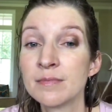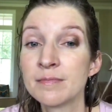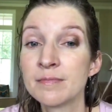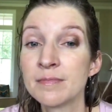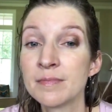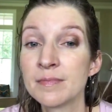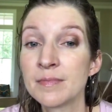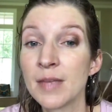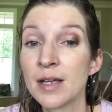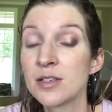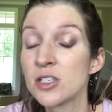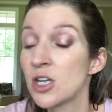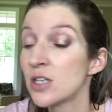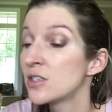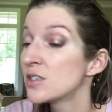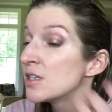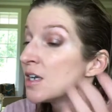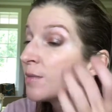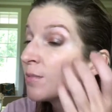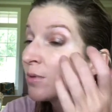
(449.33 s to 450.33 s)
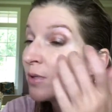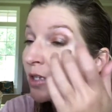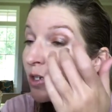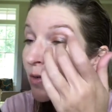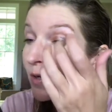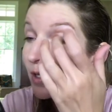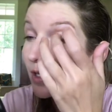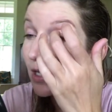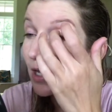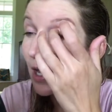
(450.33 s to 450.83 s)
That changed it up really
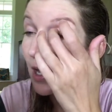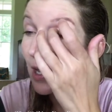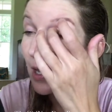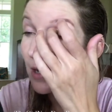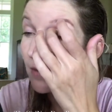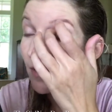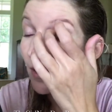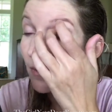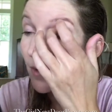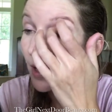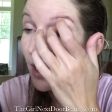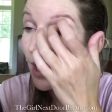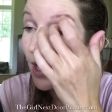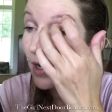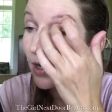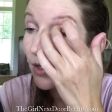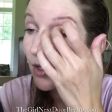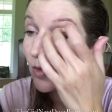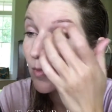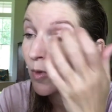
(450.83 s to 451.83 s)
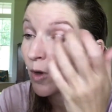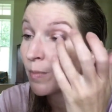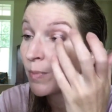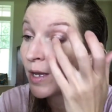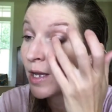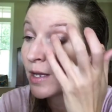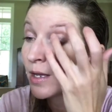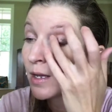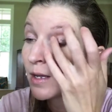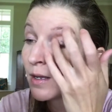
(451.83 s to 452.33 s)
quickly. And if I want to add a little more
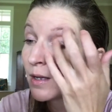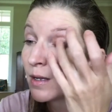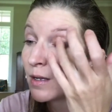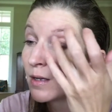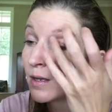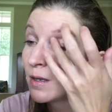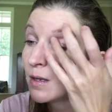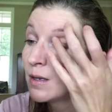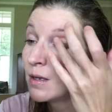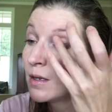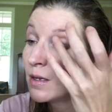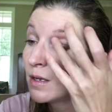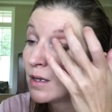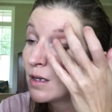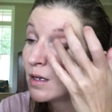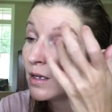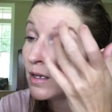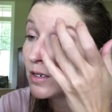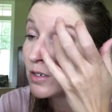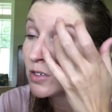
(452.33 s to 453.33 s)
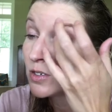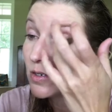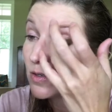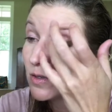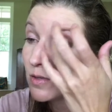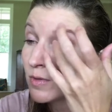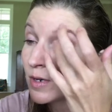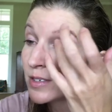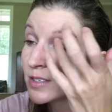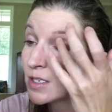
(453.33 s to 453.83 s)
pink into the
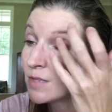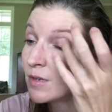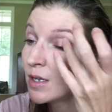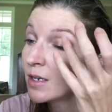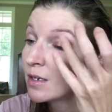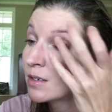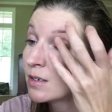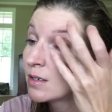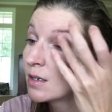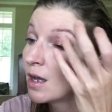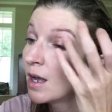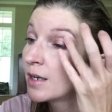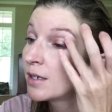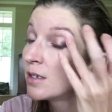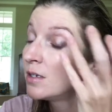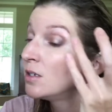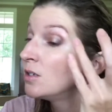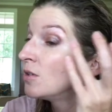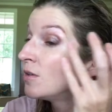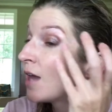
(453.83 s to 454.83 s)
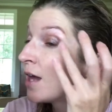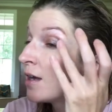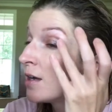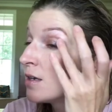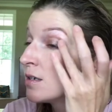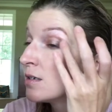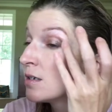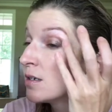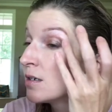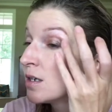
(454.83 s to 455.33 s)
rest of it, I can do that
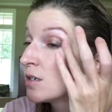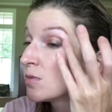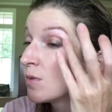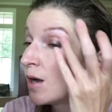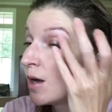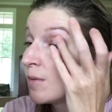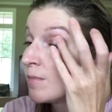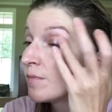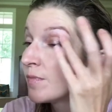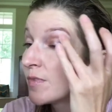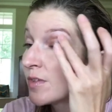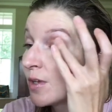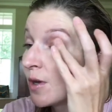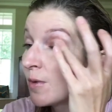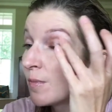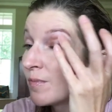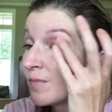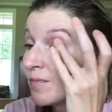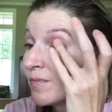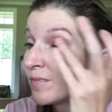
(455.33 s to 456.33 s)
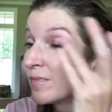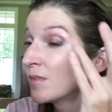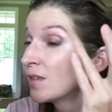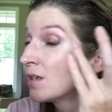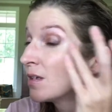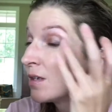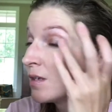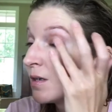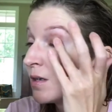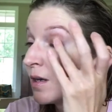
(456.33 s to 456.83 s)
as well. So
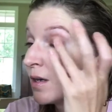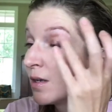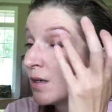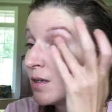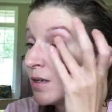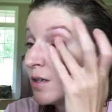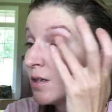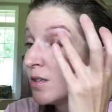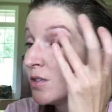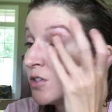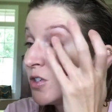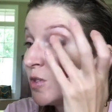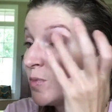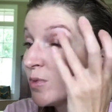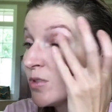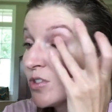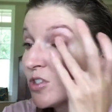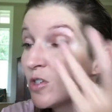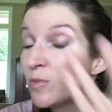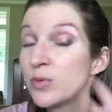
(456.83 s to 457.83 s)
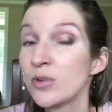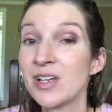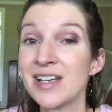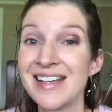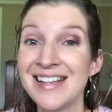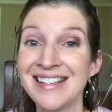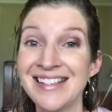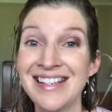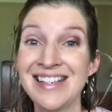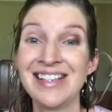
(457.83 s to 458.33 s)
super, super
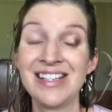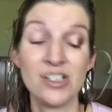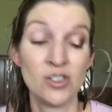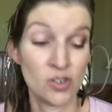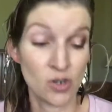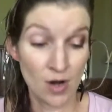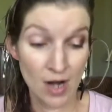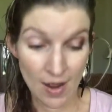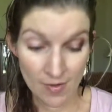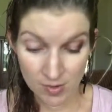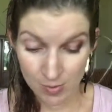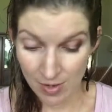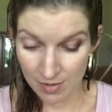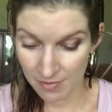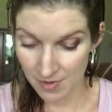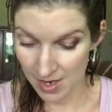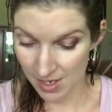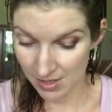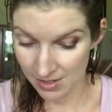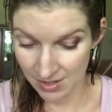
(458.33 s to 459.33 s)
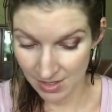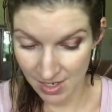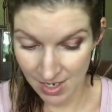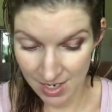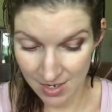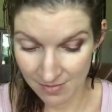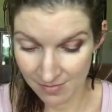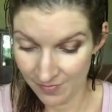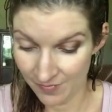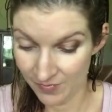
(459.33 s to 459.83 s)
easy. You don't have to be fancy.
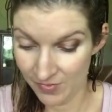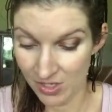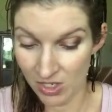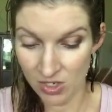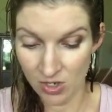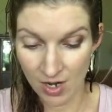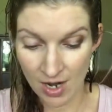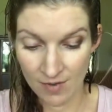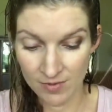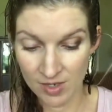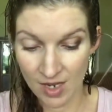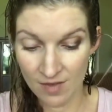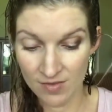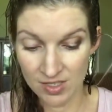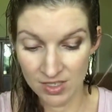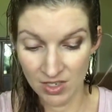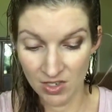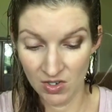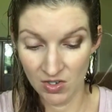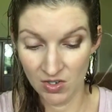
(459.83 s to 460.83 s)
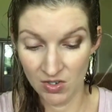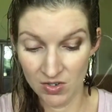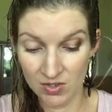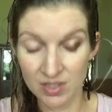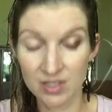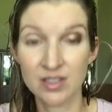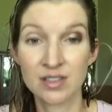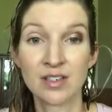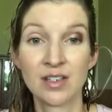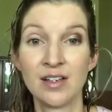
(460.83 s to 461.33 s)
You don't have to have
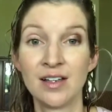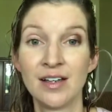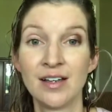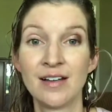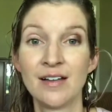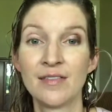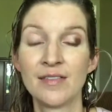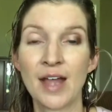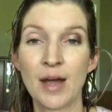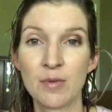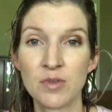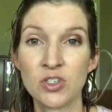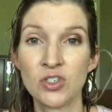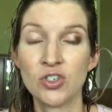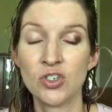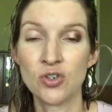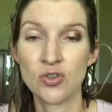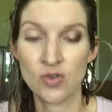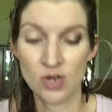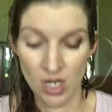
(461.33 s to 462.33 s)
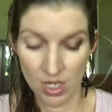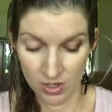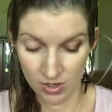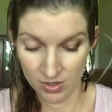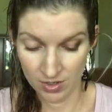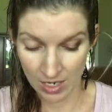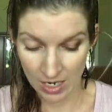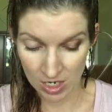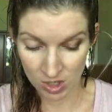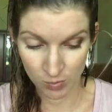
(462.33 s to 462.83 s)
skills. That was 2 colors that
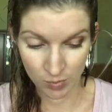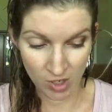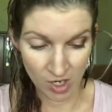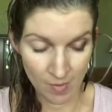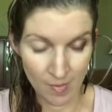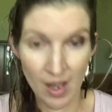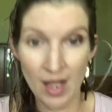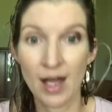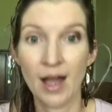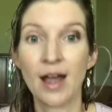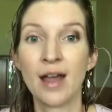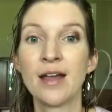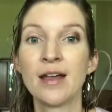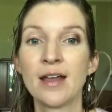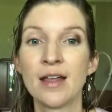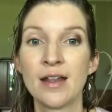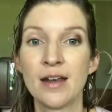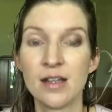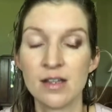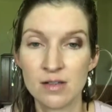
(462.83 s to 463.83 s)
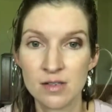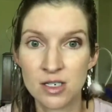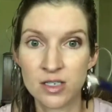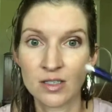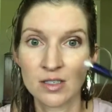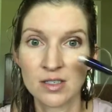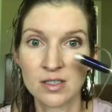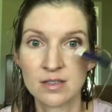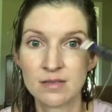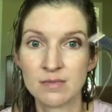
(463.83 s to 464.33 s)
I just put on my eye, and it is